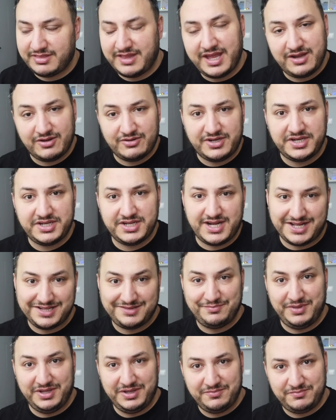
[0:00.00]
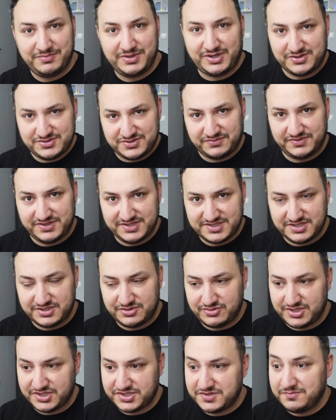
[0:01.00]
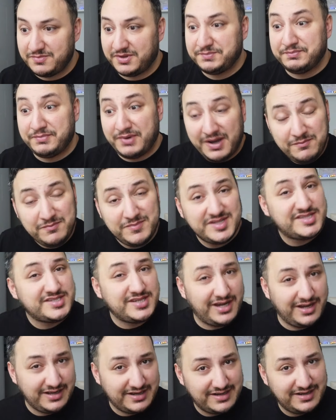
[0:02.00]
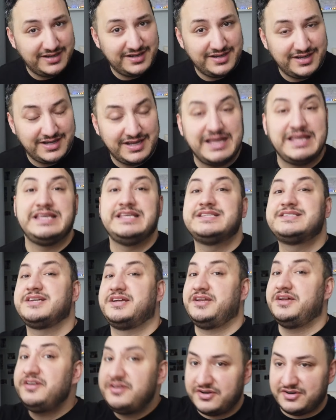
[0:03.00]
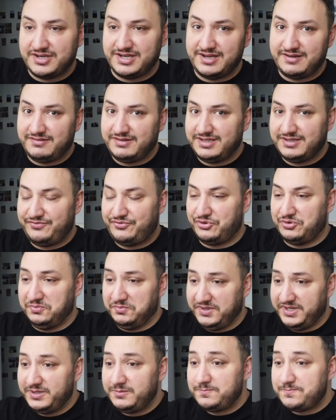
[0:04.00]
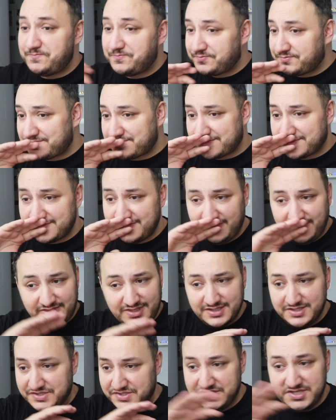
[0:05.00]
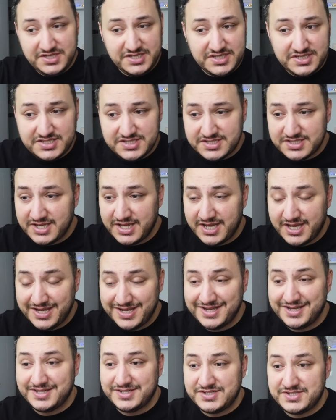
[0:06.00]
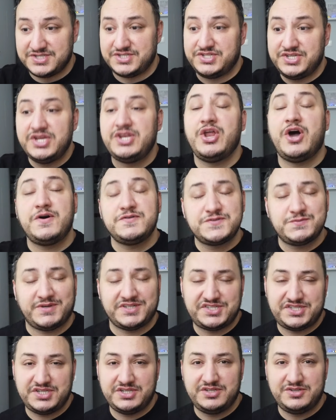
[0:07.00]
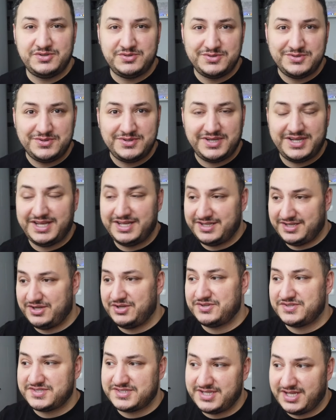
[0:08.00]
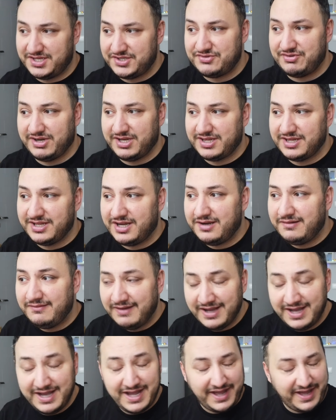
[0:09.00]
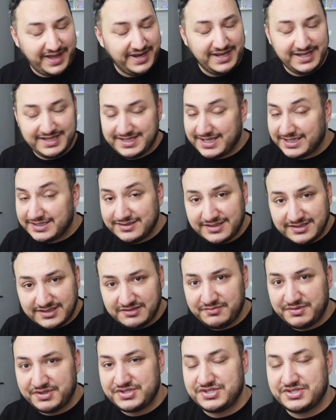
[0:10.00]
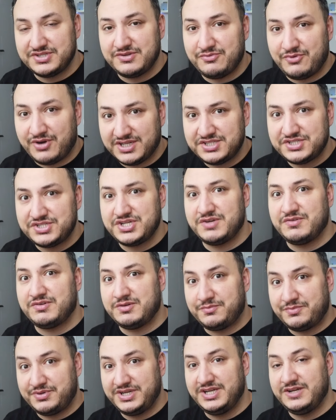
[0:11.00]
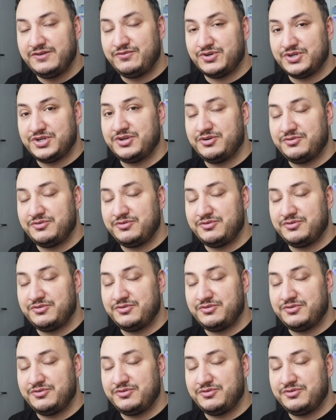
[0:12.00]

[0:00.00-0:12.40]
they already got me because of the situation. But Bambie Thug is another level for me. She knows what she do in the stage right now, and I cannot imagine what she will bring for